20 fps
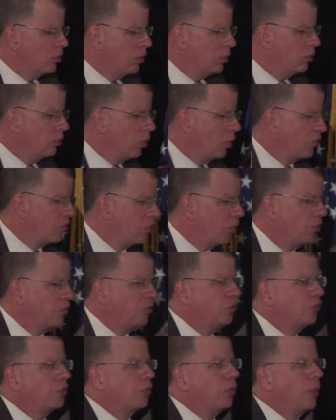Norris
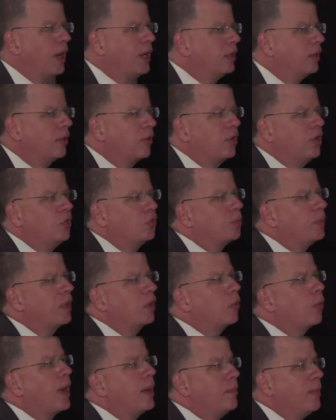Tolson is a great leader. He's been a
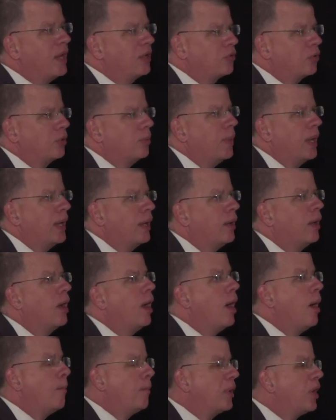great mentor to me.
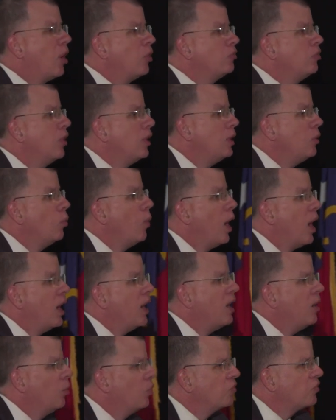But I'll tell you what,
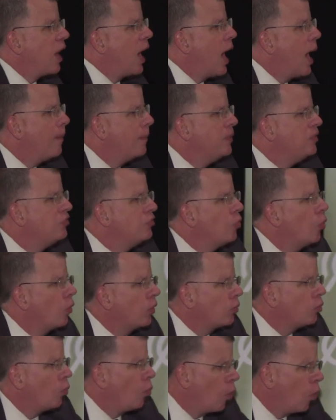it was Oppie
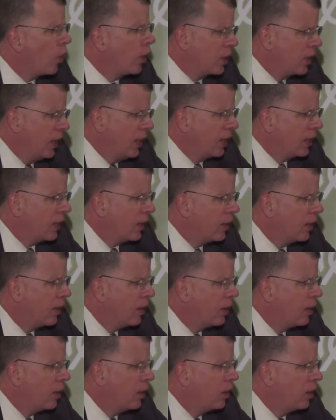Jordan working,
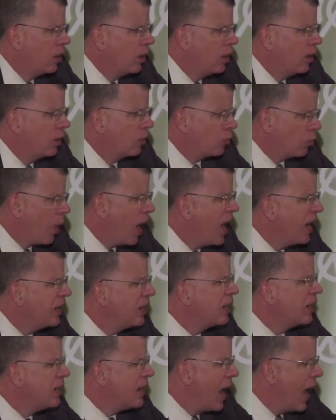
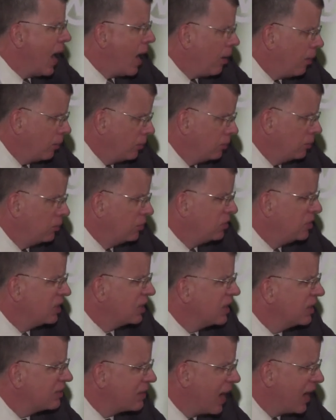grinding it out to
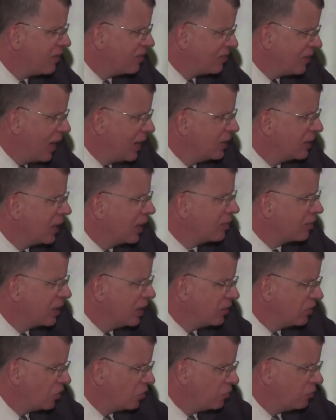get that site together,
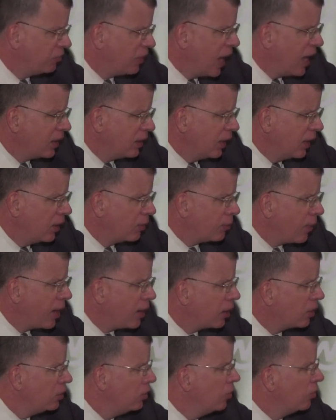get this flat land
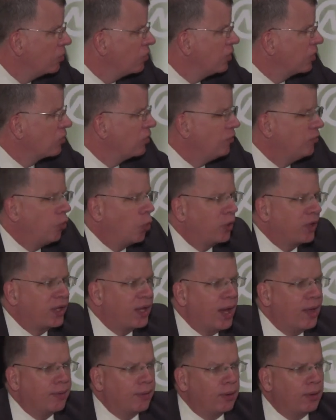right on US 64
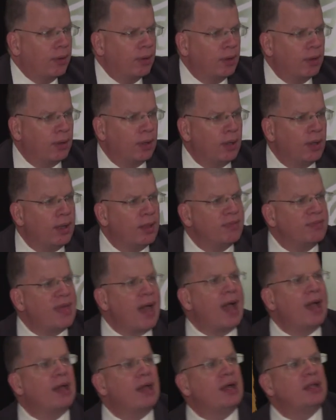together,
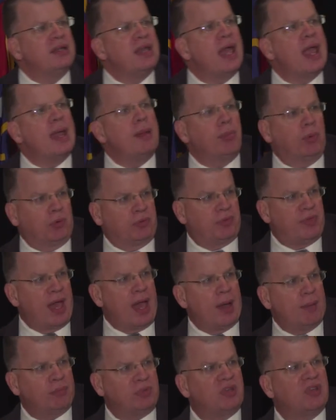that enabled
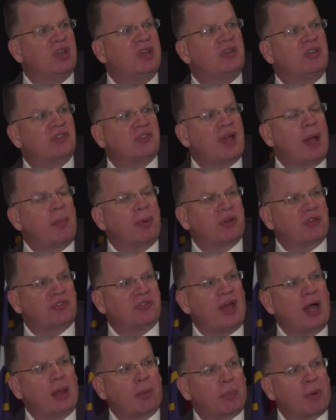them to, in December to
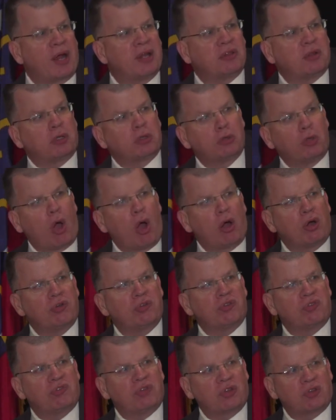celebrate the
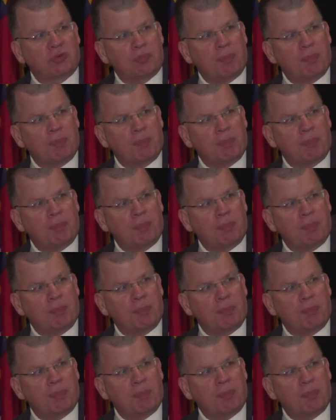largest